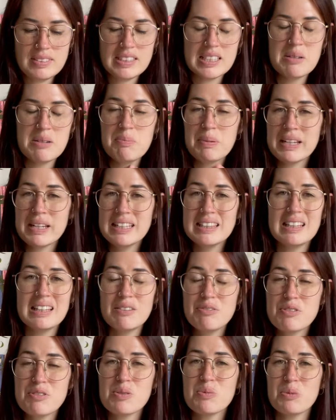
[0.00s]
But I
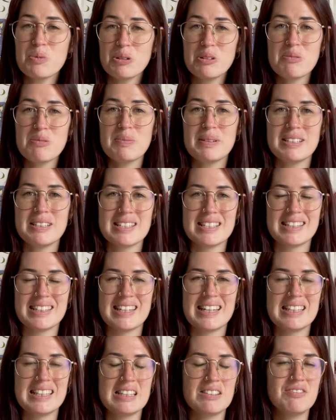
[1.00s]
loved the world building, and
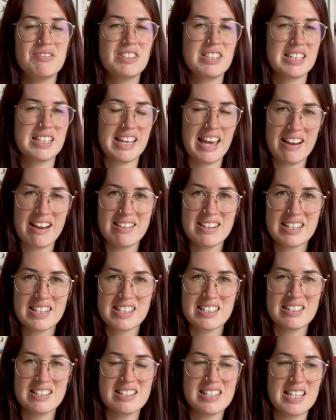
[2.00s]
I loved the
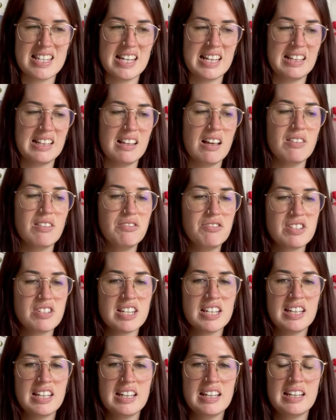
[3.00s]
characters, and I loved
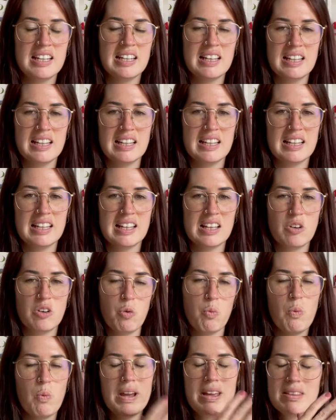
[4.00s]

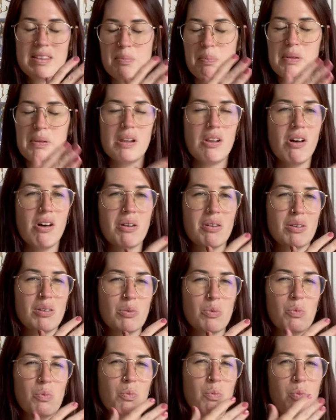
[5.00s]
where the plot
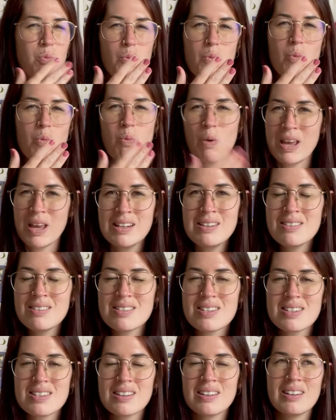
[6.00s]

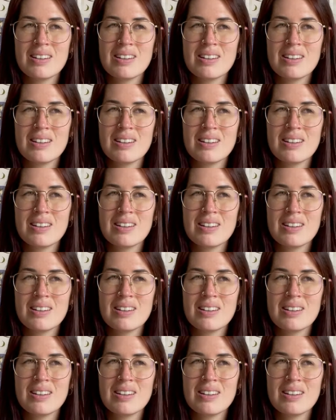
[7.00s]
went.